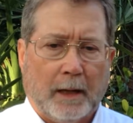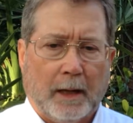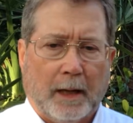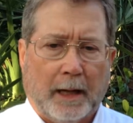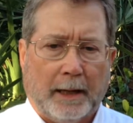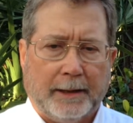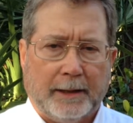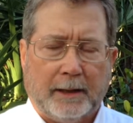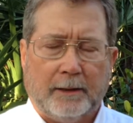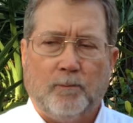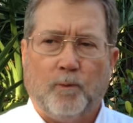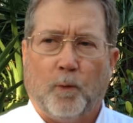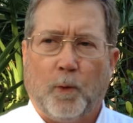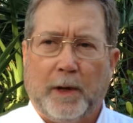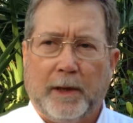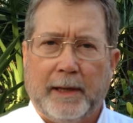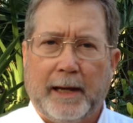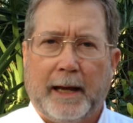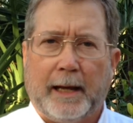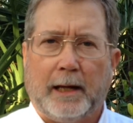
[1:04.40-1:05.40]
I didn't
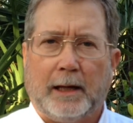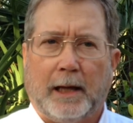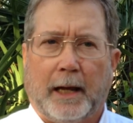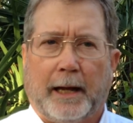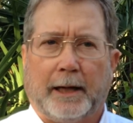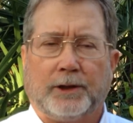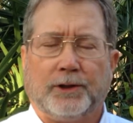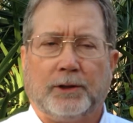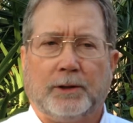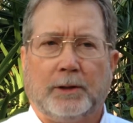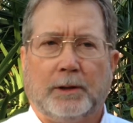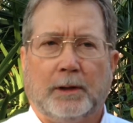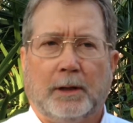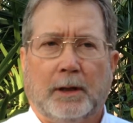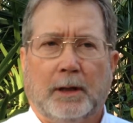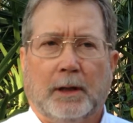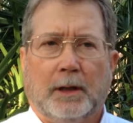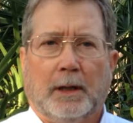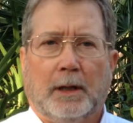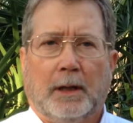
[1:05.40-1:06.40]
win that election,
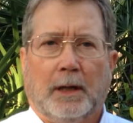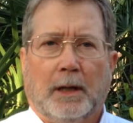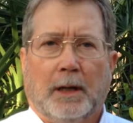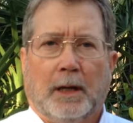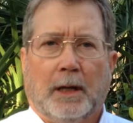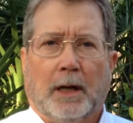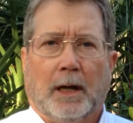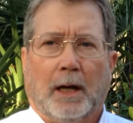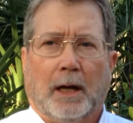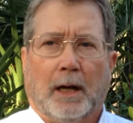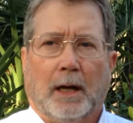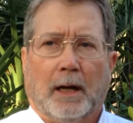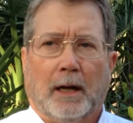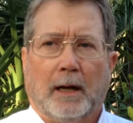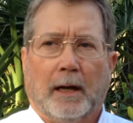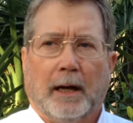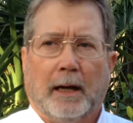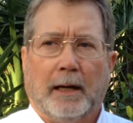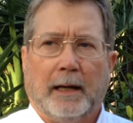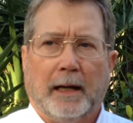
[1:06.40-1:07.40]

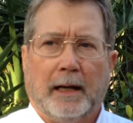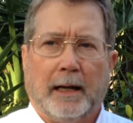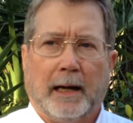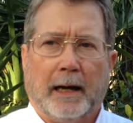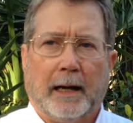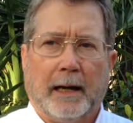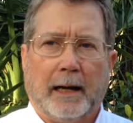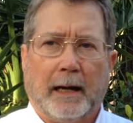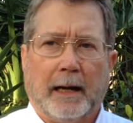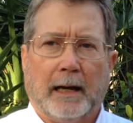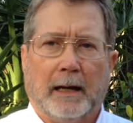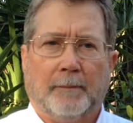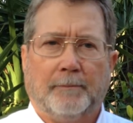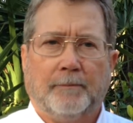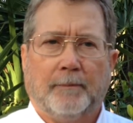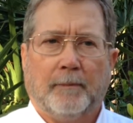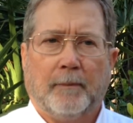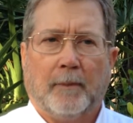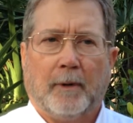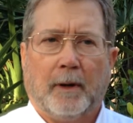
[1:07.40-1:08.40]
and then I
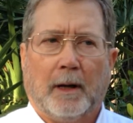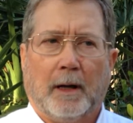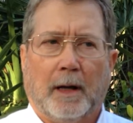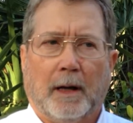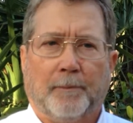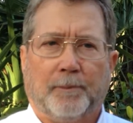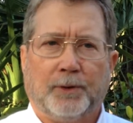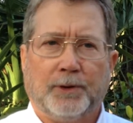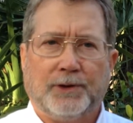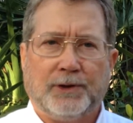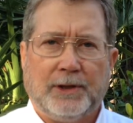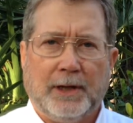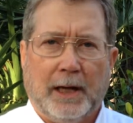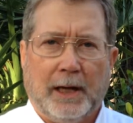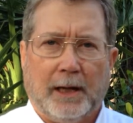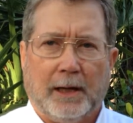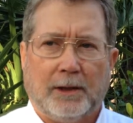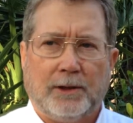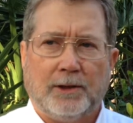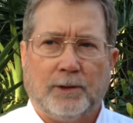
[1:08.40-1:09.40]

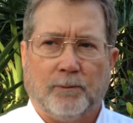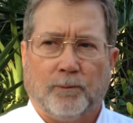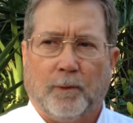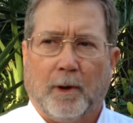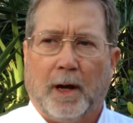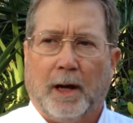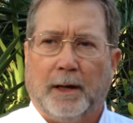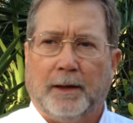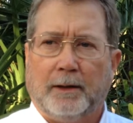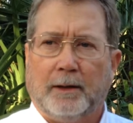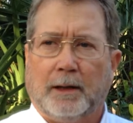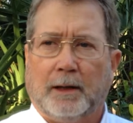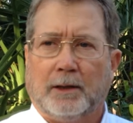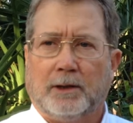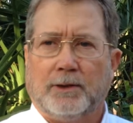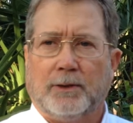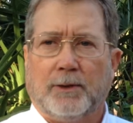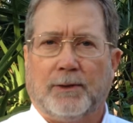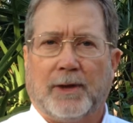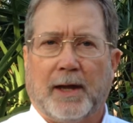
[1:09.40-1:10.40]
proceeded to run in
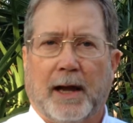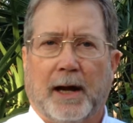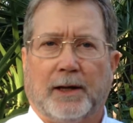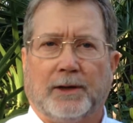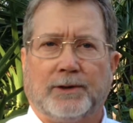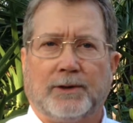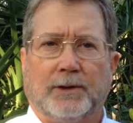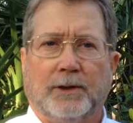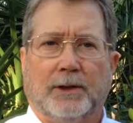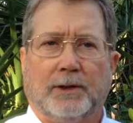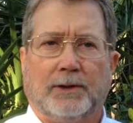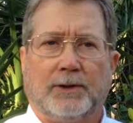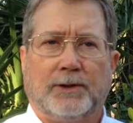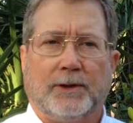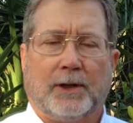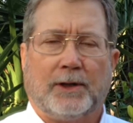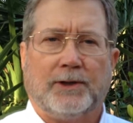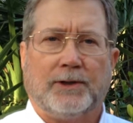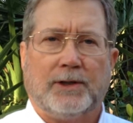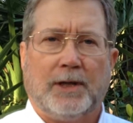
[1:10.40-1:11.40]

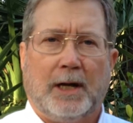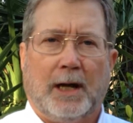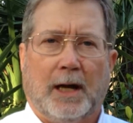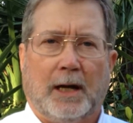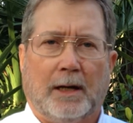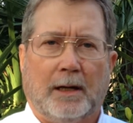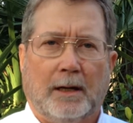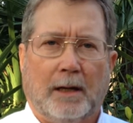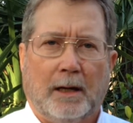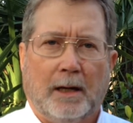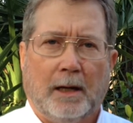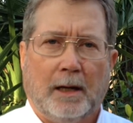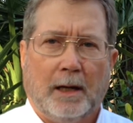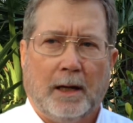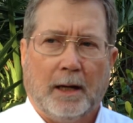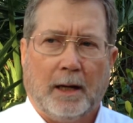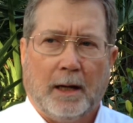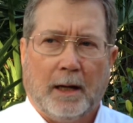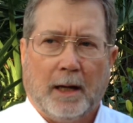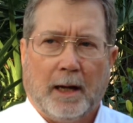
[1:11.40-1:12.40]
2016
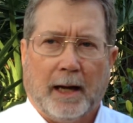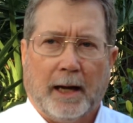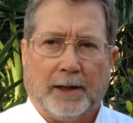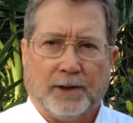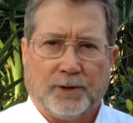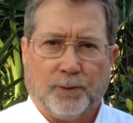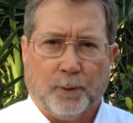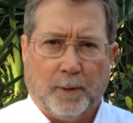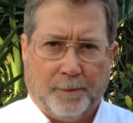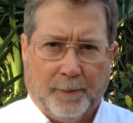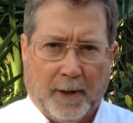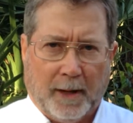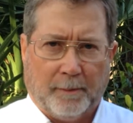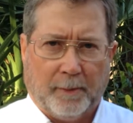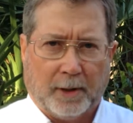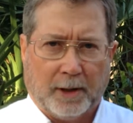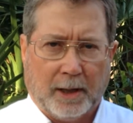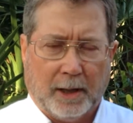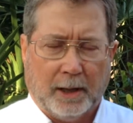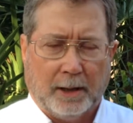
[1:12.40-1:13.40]
as a
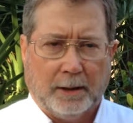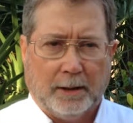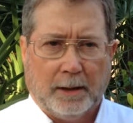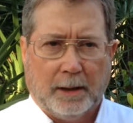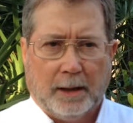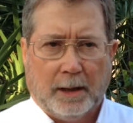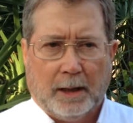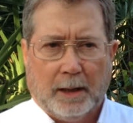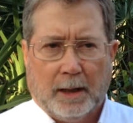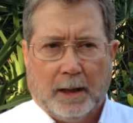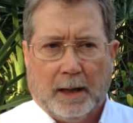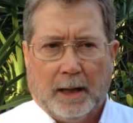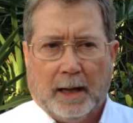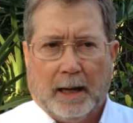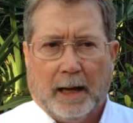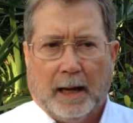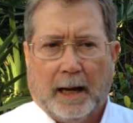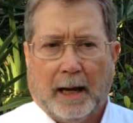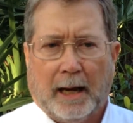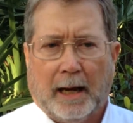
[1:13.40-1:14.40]
Republican,
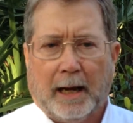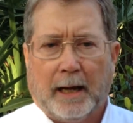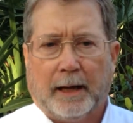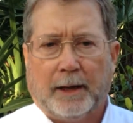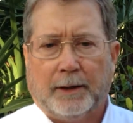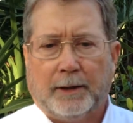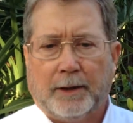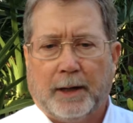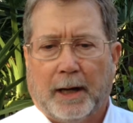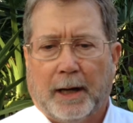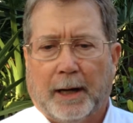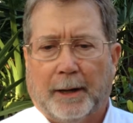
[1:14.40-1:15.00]
and